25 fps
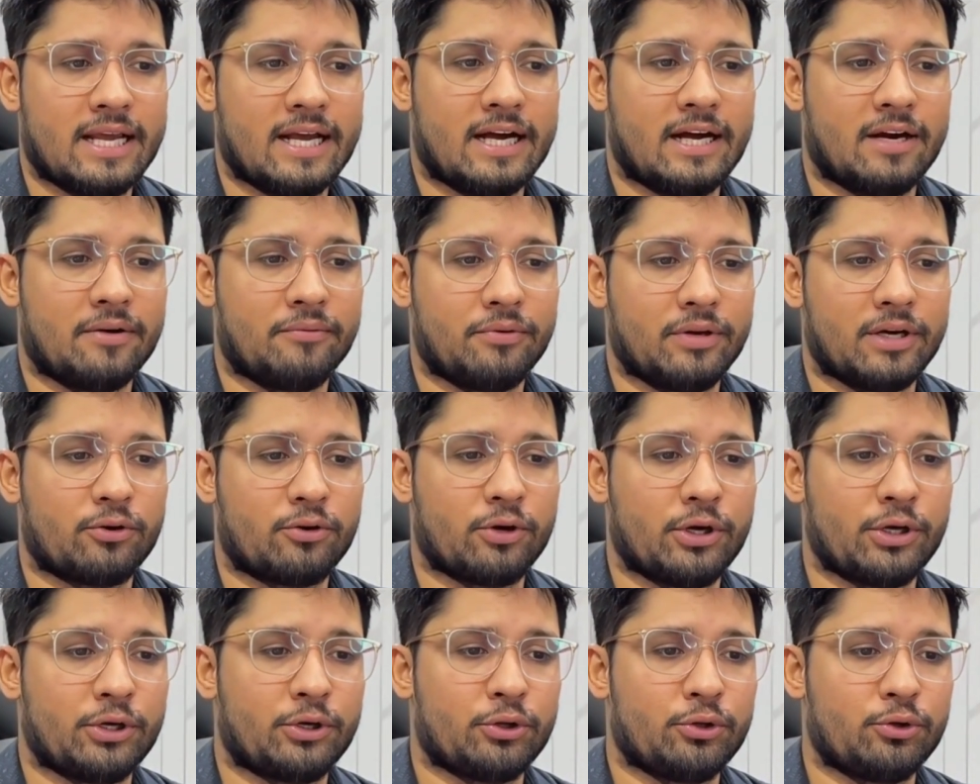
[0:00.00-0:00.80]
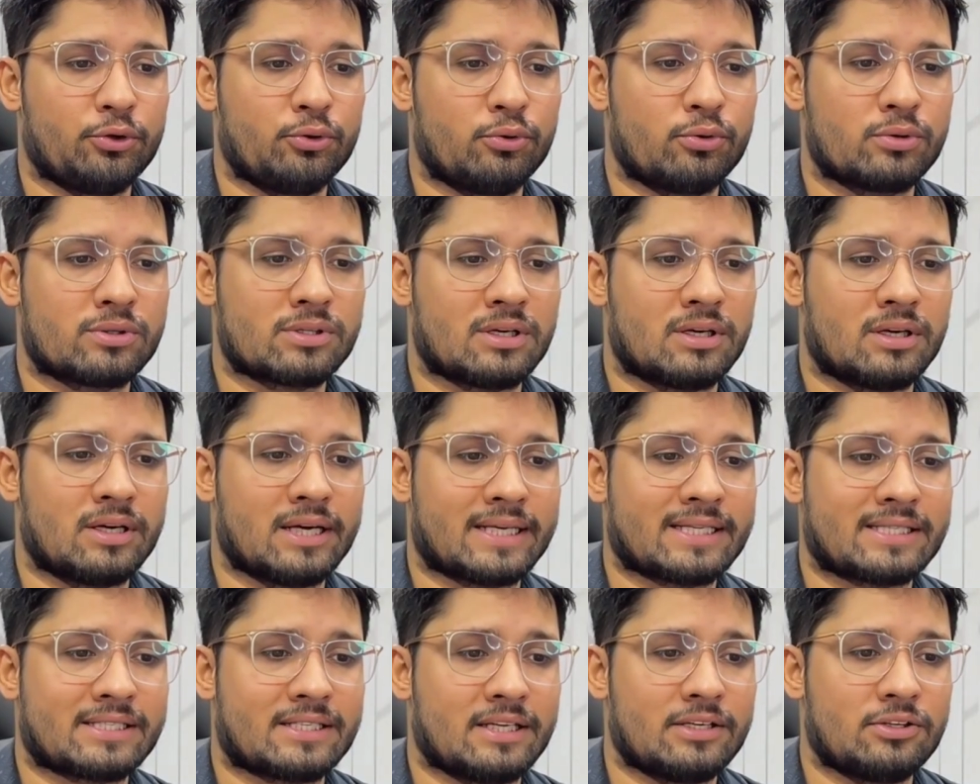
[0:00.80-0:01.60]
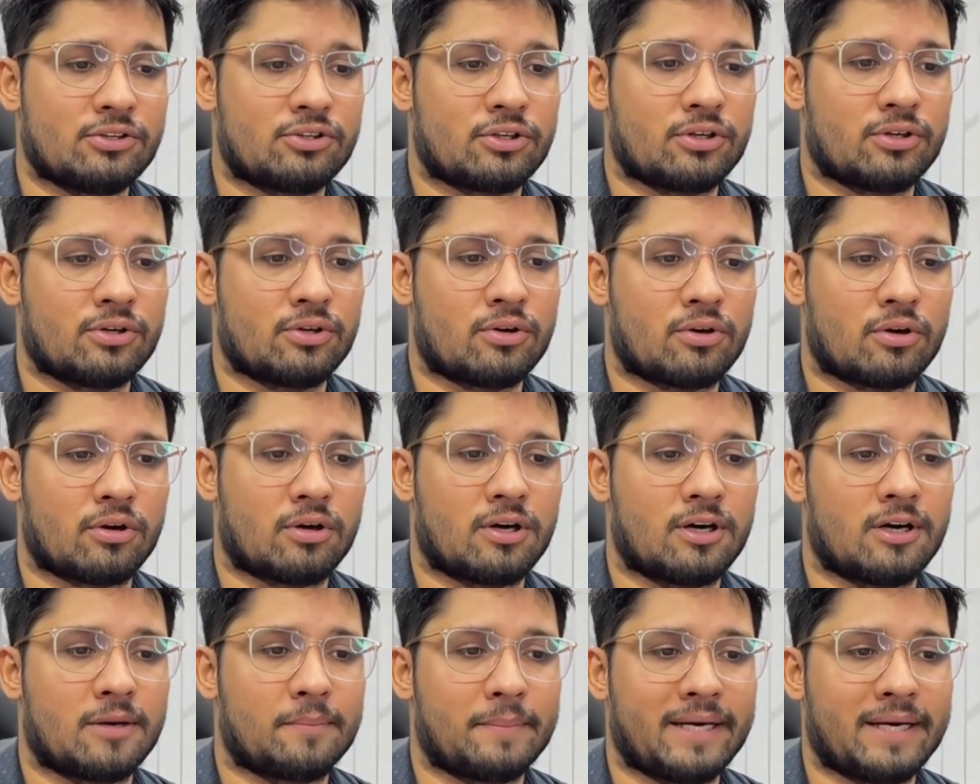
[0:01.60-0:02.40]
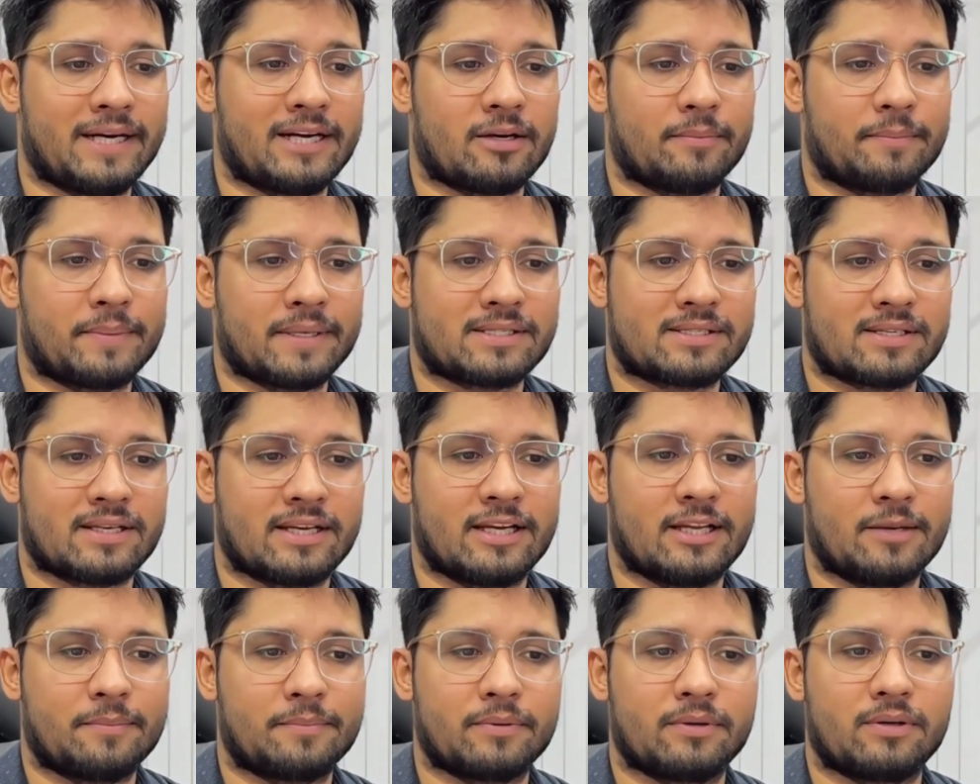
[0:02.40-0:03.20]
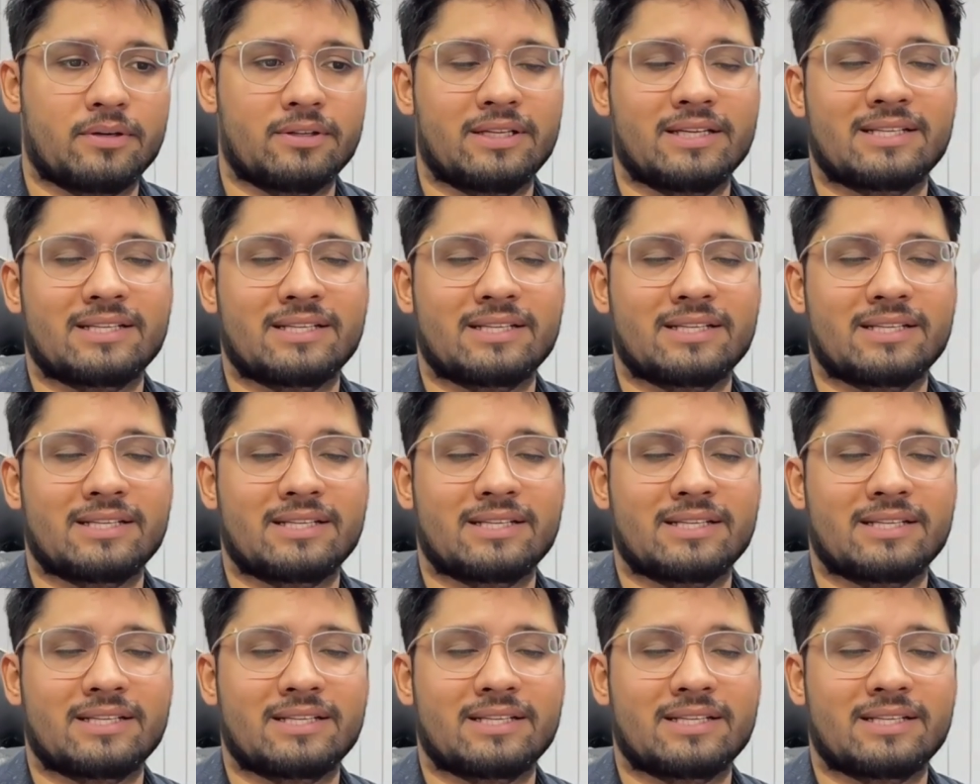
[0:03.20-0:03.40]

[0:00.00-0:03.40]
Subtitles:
And we are going to use an extension called MetaPixel Helper.